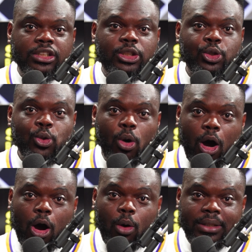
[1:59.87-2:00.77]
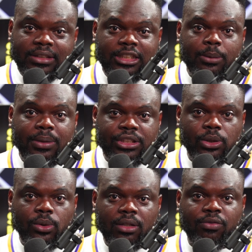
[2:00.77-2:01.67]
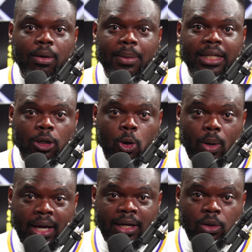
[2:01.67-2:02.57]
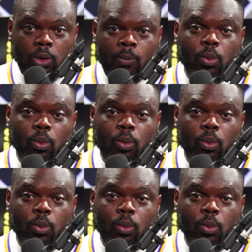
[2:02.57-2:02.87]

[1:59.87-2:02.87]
So you always need to be shooting from a low angle